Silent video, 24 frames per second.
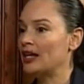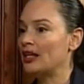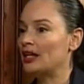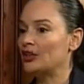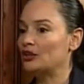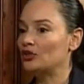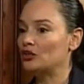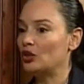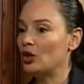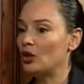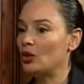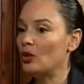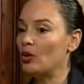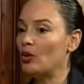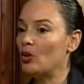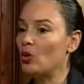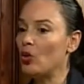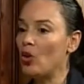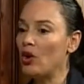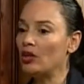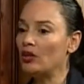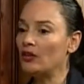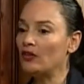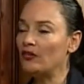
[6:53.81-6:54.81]
So a
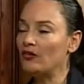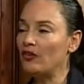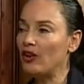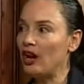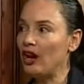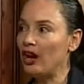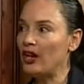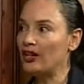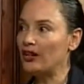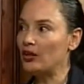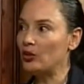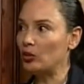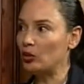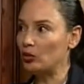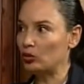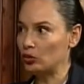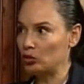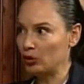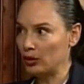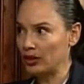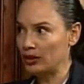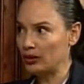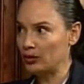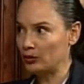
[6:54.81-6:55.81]
qualified
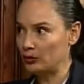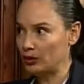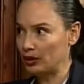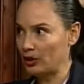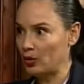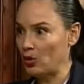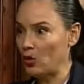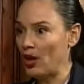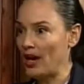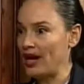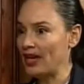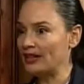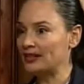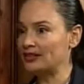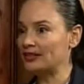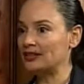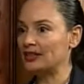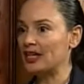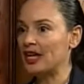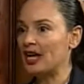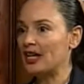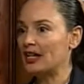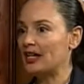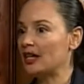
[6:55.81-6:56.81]
written request
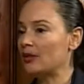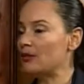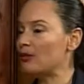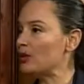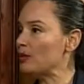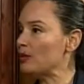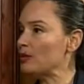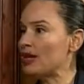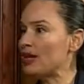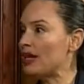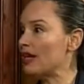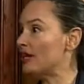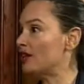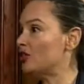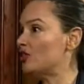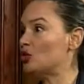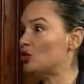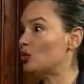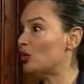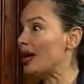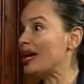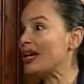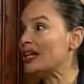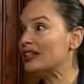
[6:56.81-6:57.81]
can be made
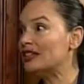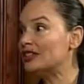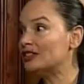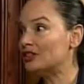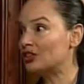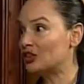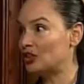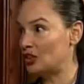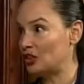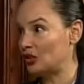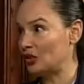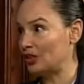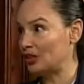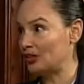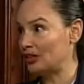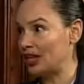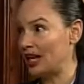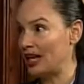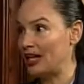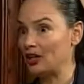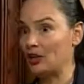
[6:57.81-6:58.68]
to any secured debt.